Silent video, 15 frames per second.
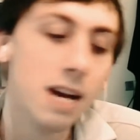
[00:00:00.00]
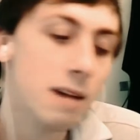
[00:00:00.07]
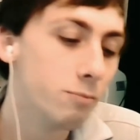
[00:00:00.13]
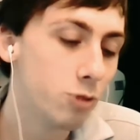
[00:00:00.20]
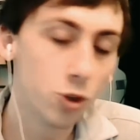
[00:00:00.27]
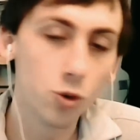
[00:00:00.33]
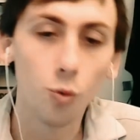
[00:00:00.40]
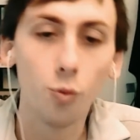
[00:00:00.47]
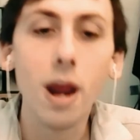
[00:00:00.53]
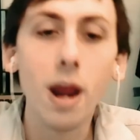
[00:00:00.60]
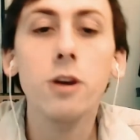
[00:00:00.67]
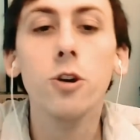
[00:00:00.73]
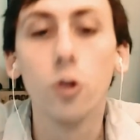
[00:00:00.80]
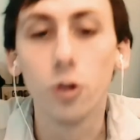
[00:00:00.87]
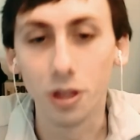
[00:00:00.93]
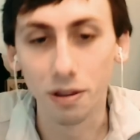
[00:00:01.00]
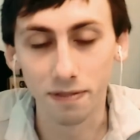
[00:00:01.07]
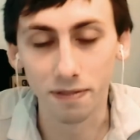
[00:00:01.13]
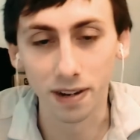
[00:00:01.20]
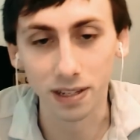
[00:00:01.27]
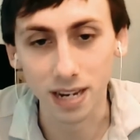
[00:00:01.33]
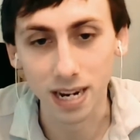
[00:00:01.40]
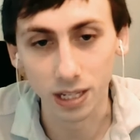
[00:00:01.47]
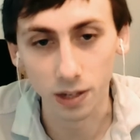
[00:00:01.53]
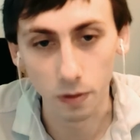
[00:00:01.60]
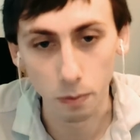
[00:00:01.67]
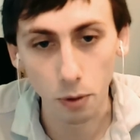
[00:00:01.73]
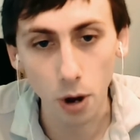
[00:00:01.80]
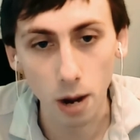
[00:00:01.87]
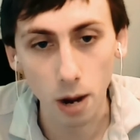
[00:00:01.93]
surrender to the fuzziness of
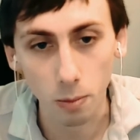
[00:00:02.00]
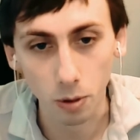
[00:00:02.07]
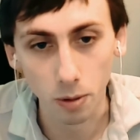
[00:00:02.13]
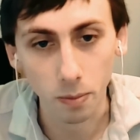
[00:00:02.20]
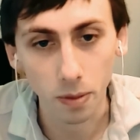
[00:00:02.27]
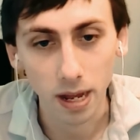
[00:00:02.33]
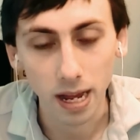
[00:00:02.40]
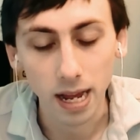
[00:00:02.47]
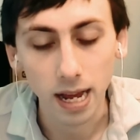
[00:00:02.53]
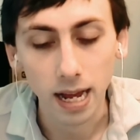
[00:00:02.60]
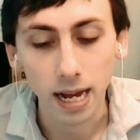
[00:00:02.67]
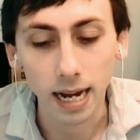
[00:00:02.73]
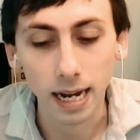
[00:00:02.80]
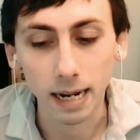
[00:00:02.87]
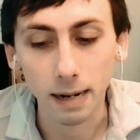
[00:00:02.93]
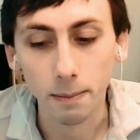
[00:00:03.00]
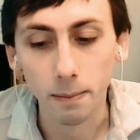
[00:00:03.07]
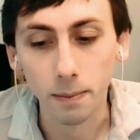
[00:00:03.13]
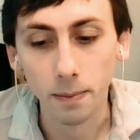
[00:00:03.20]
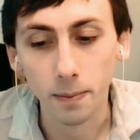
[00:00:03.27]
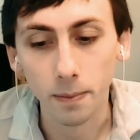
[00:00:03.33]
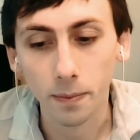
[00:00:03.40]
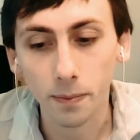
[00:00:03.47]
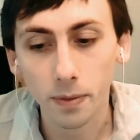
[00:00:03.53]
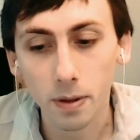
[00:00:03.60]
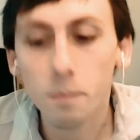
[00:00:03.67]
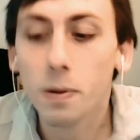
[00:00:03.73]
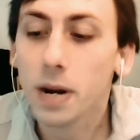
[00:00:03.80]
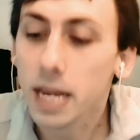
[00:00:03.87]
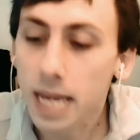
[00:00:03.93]
the problem.
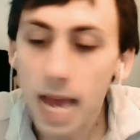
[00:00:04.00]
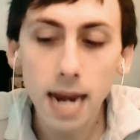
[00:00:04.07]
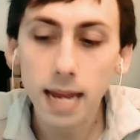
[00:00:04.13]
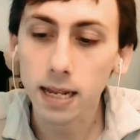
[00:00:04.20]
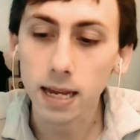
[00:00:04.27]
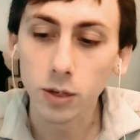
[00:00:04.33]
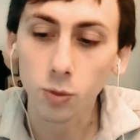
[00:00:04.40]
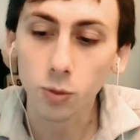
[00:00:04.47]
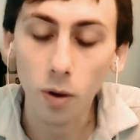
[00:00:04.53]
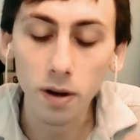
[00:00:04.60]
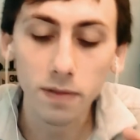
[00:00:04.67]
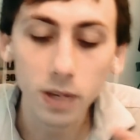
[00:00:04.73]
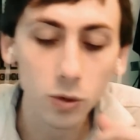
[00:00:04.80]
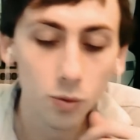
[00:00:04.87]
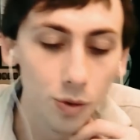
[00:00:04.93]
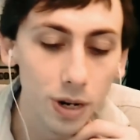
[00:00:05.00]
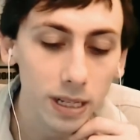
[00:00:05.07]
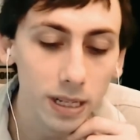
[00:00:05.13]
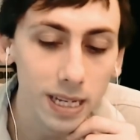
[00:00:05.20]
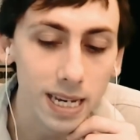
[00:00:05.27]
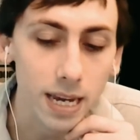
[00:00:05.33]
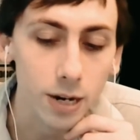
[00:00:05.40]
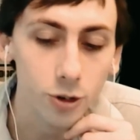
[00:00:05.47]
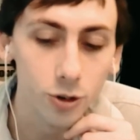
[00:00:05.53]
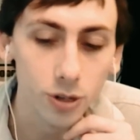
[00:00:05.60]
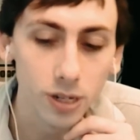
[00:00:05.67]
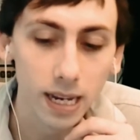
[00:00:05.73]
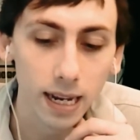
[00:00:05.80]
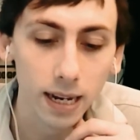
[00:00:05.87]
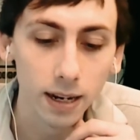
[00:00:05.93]
But again, it's one of these really
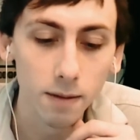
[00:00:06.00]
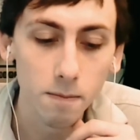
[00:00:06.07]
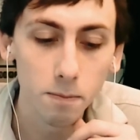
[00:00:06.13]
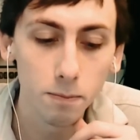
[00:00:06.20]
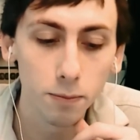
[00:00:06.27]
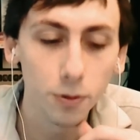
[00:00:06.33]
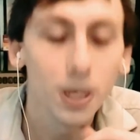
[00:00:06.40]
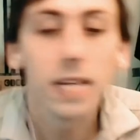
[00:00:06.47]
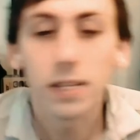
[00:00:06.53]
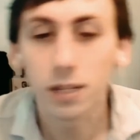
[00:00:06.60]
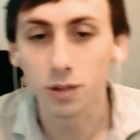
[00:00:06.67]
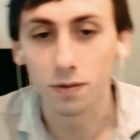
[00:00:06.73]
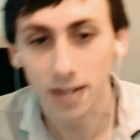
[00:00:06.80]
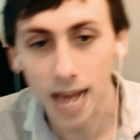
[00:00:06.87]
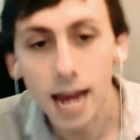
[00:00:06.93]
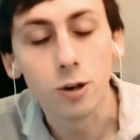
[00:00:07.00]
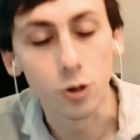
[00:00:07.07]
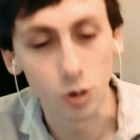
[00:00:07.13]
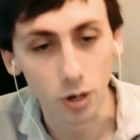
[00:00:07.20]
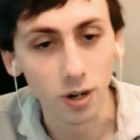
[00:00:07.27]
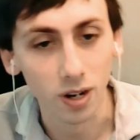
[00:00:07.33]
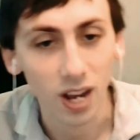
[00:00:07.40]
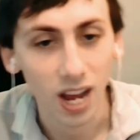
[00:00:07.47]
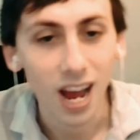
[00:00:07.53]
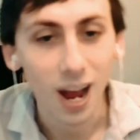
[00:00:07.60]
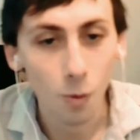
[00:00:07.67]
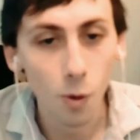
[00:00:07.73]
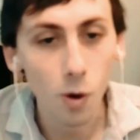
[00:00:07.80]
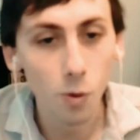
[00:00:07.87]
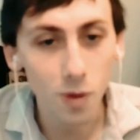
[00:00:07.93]
interesting places of tension
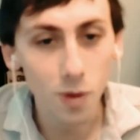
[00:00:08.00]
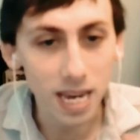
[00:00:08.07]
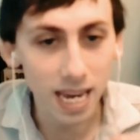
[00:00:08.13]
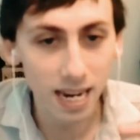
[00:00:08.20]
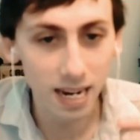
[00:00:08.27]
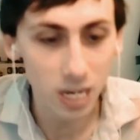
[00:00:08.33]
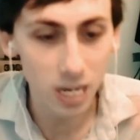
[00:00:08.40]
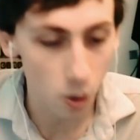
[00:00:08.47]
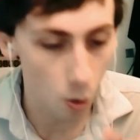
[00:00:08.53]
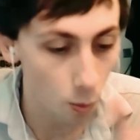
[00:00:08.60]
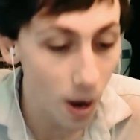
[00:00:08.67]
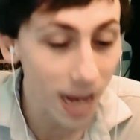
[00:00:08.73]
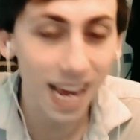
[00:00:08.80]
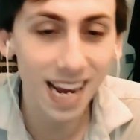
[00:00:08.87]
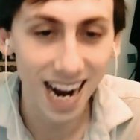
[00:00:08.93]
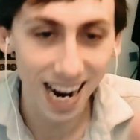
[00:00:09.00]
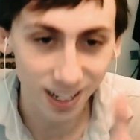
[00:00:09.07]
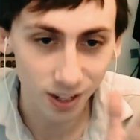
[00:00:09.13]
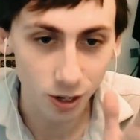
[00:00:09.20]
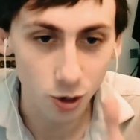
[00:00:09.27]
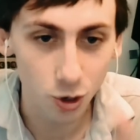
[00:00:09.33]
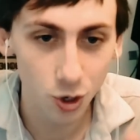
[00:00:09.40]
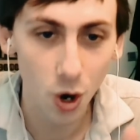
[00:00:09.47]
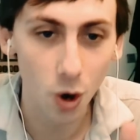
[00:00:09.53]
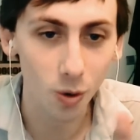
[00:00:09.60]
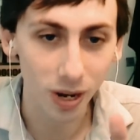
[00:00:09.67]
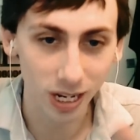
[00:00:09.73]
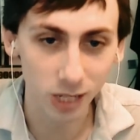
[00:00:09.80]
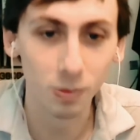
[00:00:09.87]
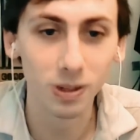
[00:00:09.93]
where we can, recognize and show
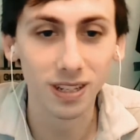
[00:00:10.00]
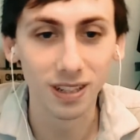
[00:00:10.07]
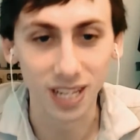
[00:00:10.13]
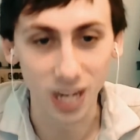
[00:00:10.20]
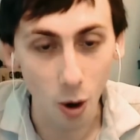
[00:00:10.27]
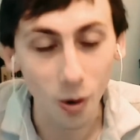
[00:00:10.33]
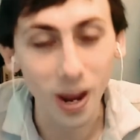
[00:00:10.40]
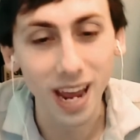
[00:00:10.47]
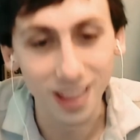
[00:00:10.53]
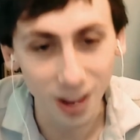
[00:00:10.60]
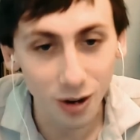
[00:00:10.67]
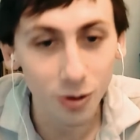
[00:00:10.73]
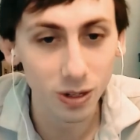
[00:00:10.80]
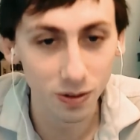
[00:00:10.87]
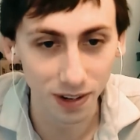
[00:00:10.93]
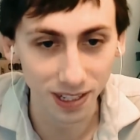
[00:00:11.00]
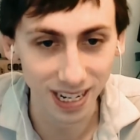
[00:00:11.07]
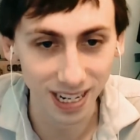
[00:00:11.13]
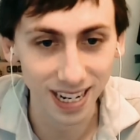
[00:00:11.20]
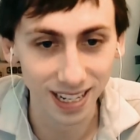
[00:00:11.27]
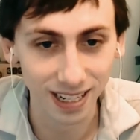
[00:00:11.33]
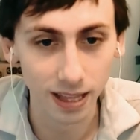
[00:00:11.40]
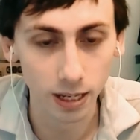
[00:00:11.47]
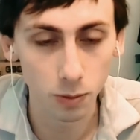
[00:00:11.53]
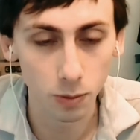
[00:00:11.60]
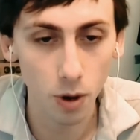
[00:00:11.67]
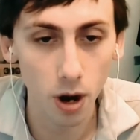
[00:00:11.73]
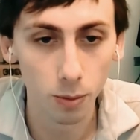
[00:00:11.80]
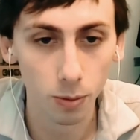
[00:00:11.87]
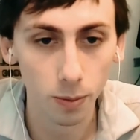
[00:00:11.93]
explicitly, okay, there is fuzziness in this
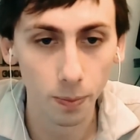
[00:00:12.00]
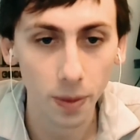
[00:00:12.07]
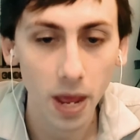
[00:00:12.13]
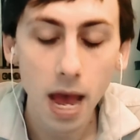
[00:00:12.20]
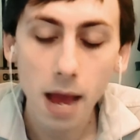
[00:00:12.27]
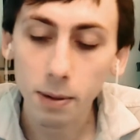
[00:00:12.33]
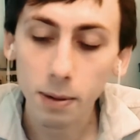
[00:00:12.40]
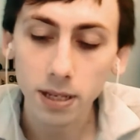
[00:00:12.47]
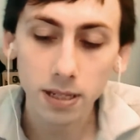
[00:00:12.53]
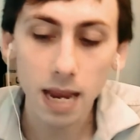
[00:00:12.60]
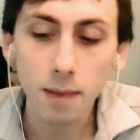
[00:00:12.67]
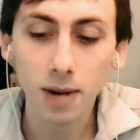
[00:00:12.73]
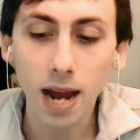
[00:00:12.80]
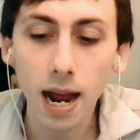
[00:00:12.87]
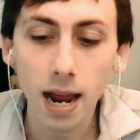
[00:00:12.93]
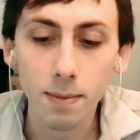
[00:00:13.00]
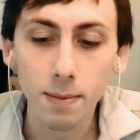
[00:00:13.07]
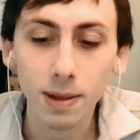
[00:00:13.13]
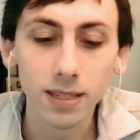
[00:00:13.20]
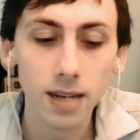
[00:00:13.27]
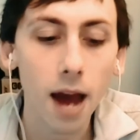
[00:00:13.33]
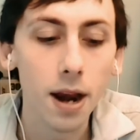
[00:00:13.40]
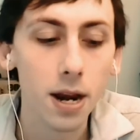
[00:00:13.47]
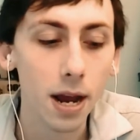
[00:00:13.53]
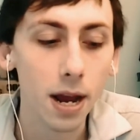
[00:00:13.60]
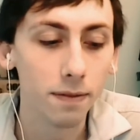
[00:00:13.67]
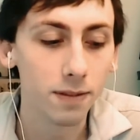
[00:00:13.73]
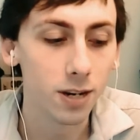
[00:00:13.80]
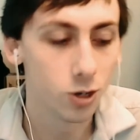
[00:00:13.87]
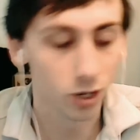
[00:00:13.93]
problem. But at the same time, it's not
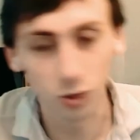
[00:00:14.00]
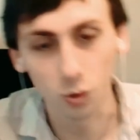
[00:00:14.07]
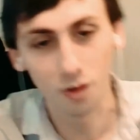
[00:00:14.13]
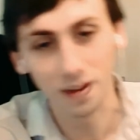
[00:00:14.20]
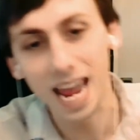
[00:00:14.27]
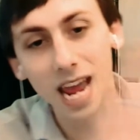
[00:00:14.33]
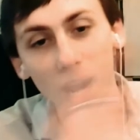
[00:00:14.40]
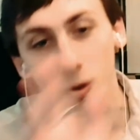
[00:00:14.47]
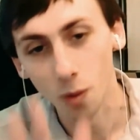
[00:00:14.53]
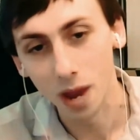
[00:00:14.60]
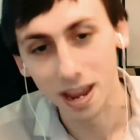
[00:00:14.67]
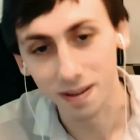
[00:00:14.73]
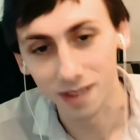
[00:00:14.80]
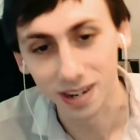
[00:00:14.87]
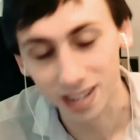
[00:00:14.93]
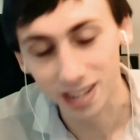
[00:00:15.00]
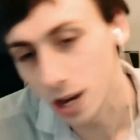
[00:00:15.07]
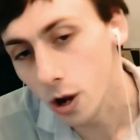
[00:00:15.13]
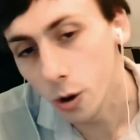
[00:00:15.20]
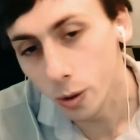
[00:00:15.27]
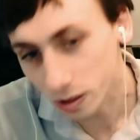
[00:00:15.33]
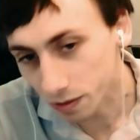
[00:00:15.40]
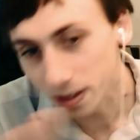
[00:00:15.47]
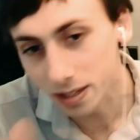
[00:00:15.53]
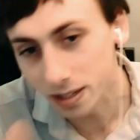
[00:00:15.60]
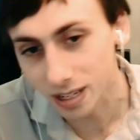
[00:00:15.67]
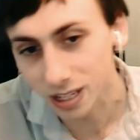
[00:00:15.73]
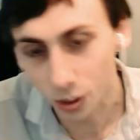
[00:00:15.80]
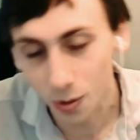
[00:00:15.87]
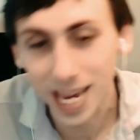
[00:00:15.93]
enough to just sort of hand wave and say, oh, it's
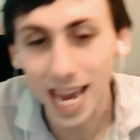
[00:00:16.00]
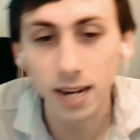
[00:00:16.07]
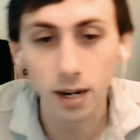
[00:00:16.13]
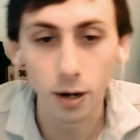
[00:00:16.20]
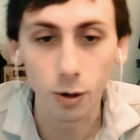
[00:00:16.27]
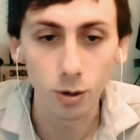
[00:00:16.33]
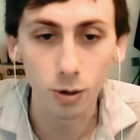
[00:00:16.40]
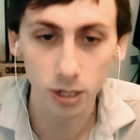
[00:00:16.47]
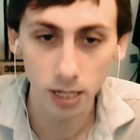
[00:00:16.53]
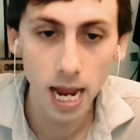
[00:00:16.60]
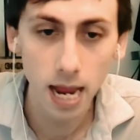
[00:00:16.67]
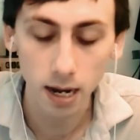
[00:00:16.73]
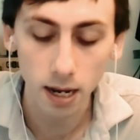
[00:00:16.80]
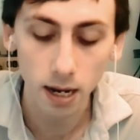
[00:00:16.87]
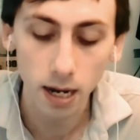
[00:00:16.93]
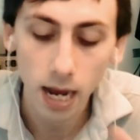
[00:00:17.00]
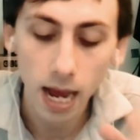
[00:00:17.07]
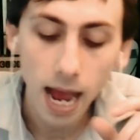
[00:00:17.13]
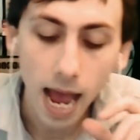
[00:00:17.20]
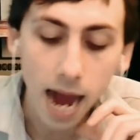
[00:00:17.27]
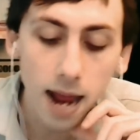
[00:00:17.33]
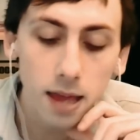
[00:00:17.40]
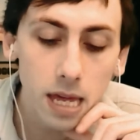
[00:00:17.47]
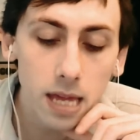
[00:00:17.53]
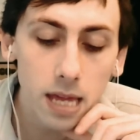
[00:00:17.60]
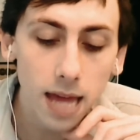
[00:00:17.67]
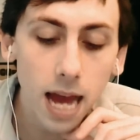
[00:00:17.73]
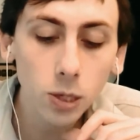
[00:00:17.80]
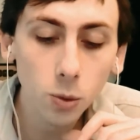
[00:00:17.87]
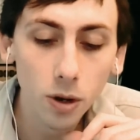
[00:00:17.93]
fuzzy, so we can't understand it. And I think
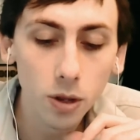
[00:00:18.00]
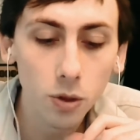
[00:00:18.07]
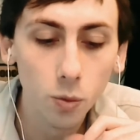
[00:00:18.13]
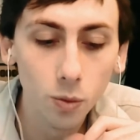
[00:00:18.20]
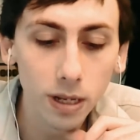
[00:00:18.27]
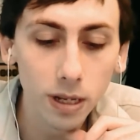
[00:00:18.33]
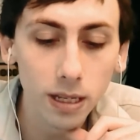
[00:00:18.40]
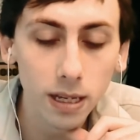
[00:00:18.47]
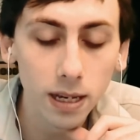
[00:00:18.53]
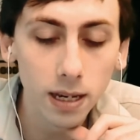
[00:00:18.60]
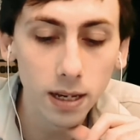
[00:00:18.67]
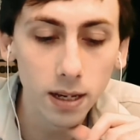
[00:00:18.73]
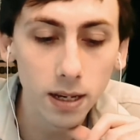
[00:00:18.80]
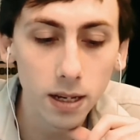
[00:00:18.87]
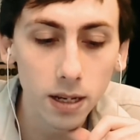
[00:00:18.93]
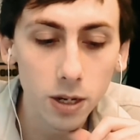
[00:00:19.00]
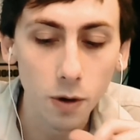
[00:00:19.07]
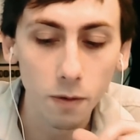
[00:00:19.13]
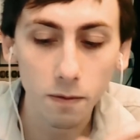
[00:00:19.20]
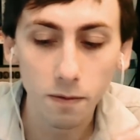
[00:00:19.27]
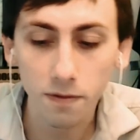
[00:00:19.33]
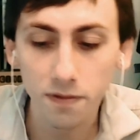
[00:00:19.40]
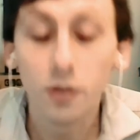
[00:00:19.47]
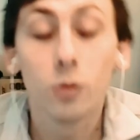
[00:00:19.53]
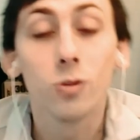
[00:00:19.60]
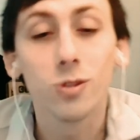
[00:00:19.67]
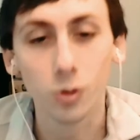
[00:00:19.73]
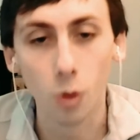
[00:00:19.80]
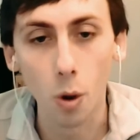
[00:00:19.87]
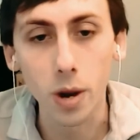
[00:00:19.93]
that's one of the really,
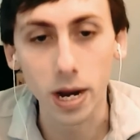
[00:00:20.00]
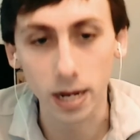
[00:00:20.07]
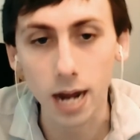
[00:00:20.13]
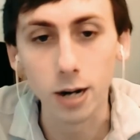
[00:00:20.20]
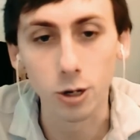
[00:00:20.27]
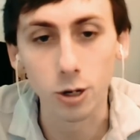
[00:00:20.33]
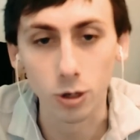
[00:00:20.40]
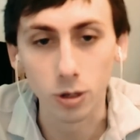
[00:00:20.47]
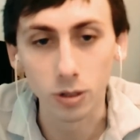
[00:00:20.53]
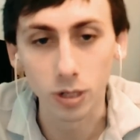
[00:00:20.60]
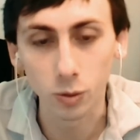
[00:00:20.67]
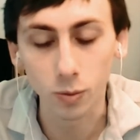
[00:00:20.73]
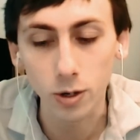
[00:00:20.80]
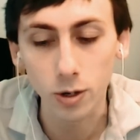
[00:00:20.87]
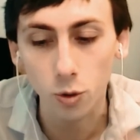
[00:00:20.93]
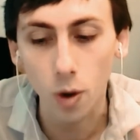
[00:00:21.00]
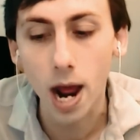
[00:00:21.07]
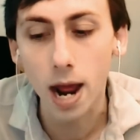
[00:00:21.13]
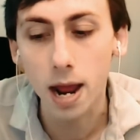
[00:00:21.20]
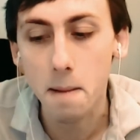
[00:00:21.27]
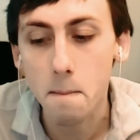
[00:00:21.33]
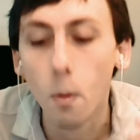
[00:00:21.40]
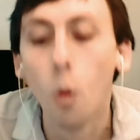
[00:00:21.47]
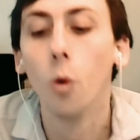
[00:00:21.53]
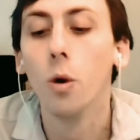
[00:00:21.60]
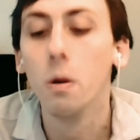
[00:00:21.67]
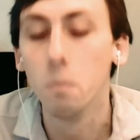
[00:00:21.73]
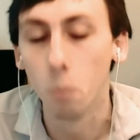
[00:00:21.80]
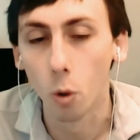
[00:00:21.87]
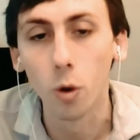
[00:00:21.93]
fierce growing tensions as we try
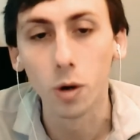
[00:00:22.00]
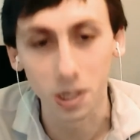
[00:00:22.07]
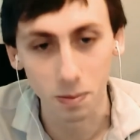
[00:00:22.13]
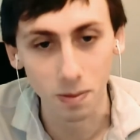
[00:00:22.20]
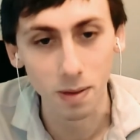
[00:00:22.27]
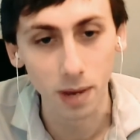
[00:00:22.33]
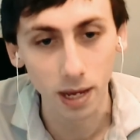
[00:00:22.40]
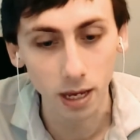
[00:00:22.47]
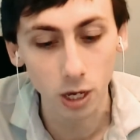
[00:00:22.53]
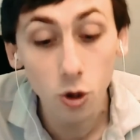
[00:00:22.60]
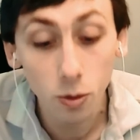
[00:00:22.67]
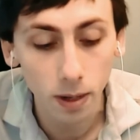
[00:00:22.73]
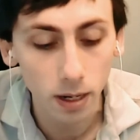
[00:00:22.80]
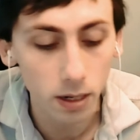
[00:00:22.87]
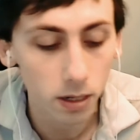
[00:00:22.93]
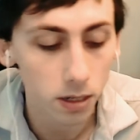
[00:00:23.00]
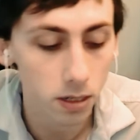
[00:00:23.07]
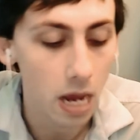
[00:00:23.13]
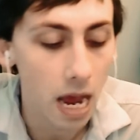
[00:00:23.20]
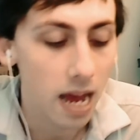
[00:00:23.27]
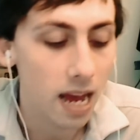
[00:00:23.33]
more and more to mimic humans.